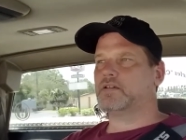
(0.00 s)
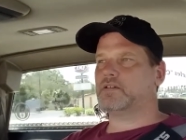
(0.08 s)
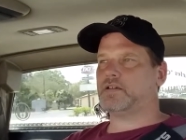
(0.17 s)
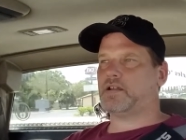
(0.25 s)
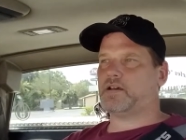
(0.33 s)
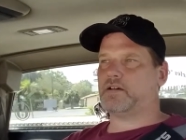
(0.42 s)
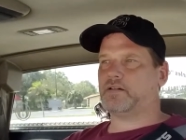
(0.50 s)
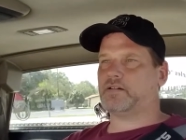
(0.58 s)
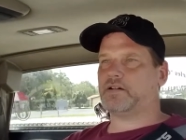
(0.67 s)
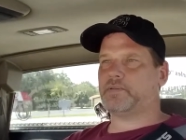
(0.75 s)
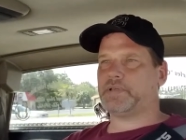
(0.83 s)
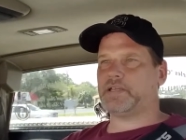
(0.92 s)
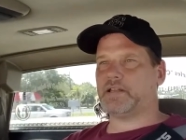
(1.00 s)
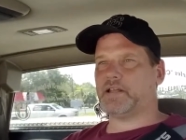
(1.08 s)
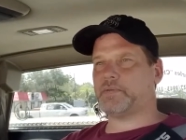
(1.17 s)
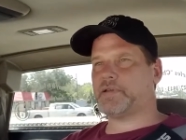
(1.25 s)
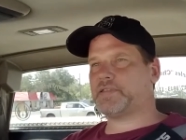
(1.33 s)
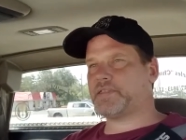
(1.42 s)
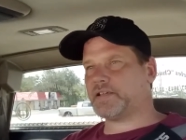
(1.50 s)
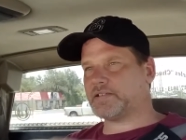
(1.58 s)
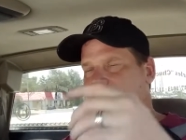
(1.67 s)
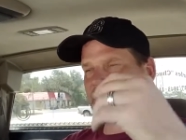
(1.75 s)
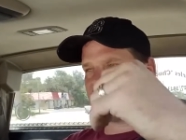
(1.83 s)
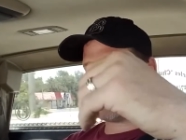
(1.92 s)
You know, I mean, everybody
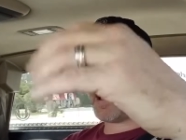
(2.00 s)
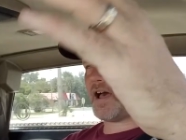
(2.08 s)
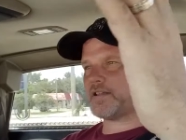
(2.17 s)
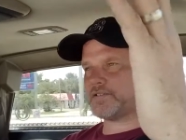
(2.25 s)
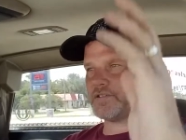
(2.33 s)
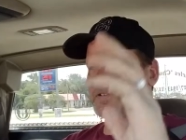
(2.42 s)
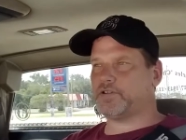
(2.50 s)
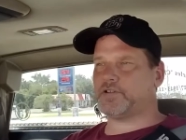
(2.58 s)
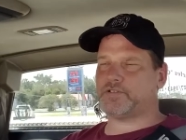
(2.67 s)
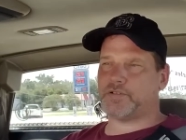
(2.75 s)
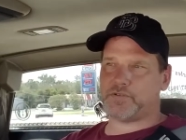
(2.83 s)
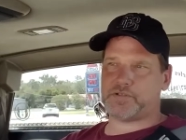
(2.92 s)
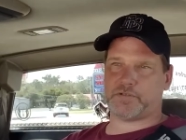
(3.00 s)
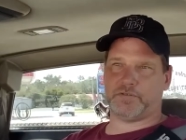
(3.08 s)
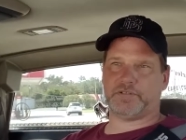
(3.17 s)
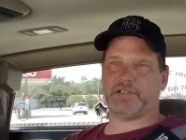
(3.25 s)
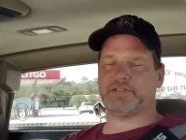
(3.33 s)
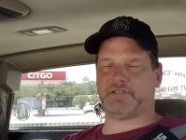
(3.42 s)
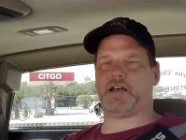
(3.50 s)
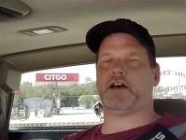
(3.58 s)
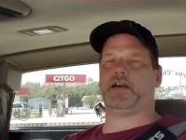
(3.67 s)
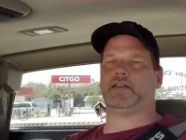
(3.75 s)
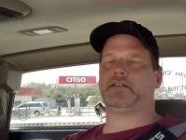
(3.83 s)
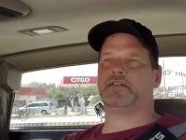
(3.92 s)
thinks God is goody two-shoes. He's
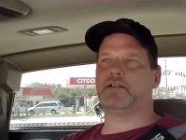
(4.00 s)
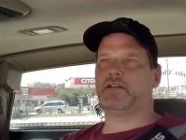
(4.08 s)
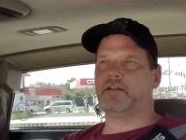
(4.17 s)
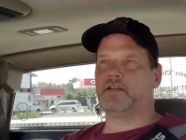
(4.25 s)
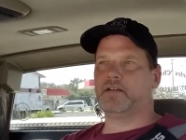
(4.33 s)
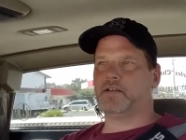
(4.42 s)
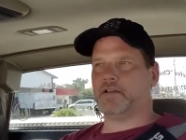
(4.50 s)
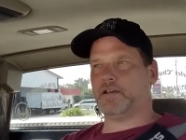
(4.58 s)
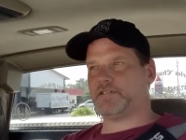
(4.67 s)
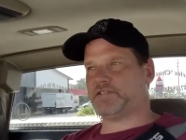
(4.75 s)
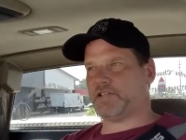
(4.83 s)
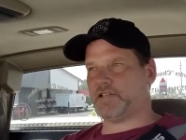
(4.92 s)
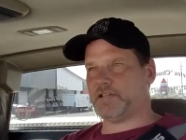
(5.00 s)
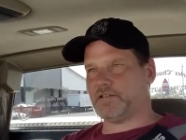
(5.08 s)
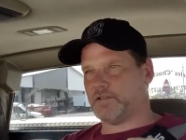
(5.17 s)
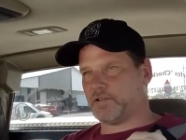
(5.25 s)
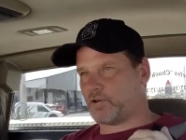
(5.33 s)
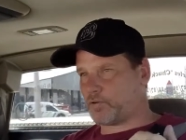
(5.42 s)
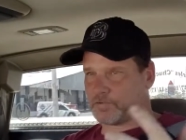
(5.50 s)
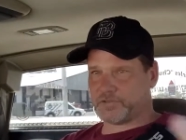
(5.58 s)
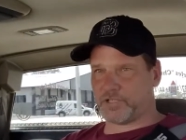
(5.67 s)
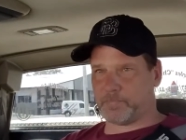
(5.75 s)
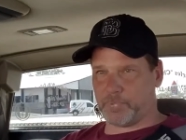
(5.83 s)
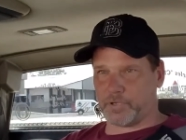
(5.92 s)
not. See, according
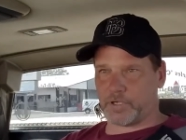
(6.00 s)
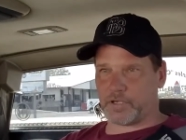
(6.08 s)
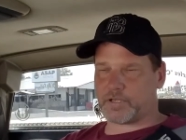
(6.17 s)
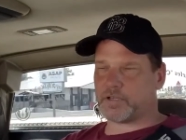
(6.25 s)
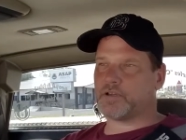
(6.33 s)
to the book,